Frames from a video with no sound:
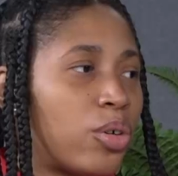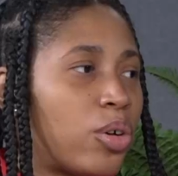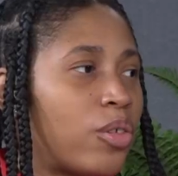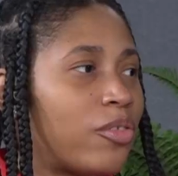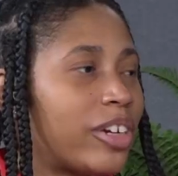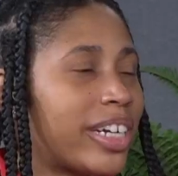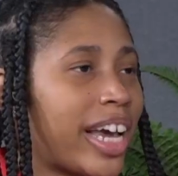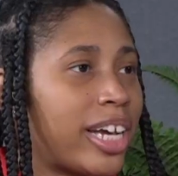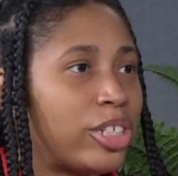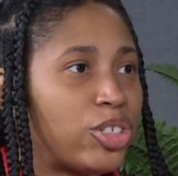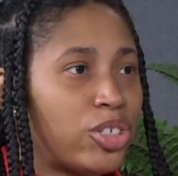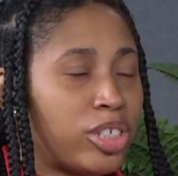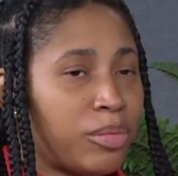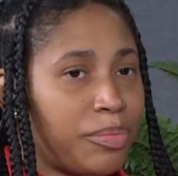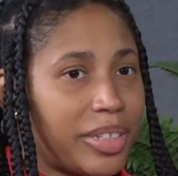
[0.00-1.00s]
overnight
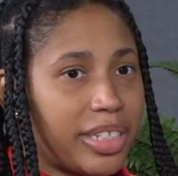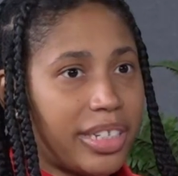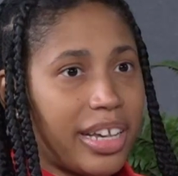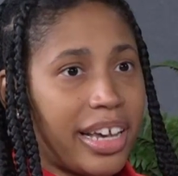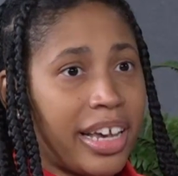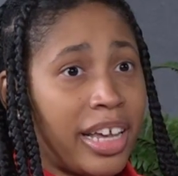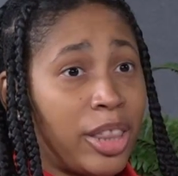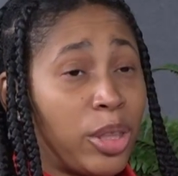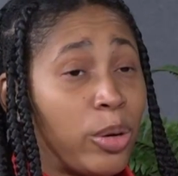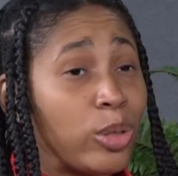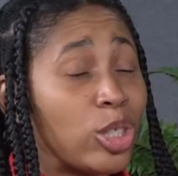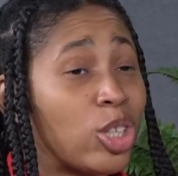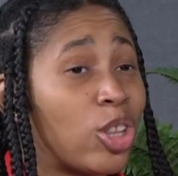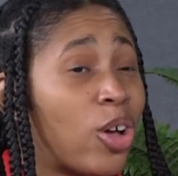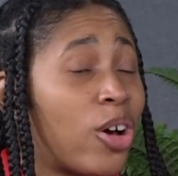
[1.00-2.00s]
trips, and
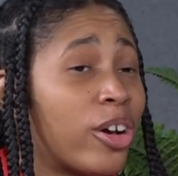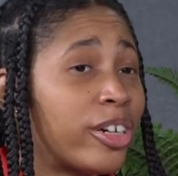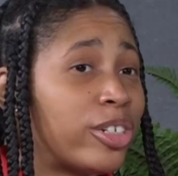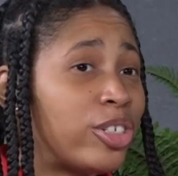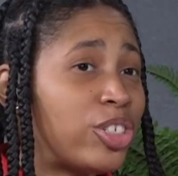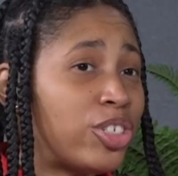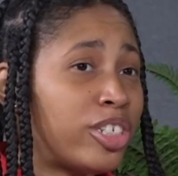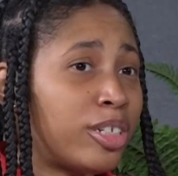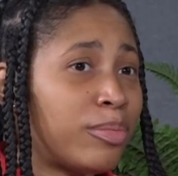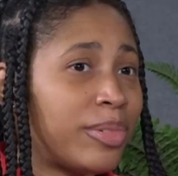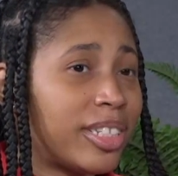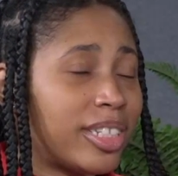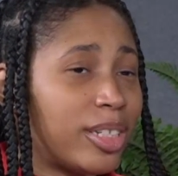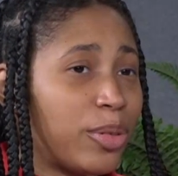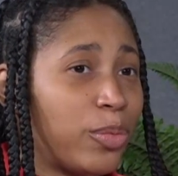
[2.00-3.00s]
those longer
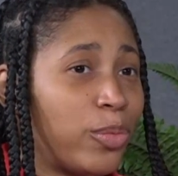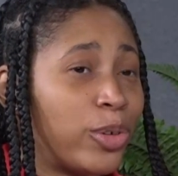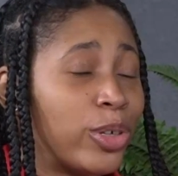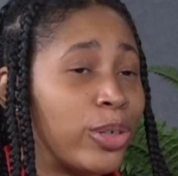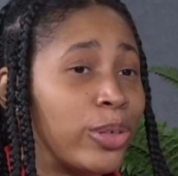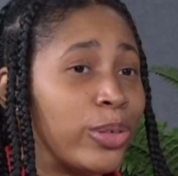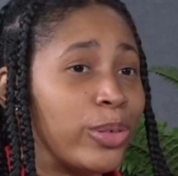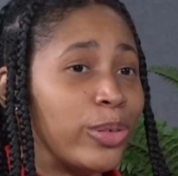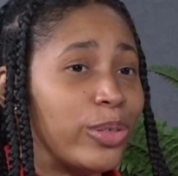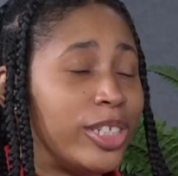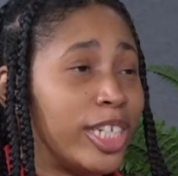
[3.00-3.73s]
trips will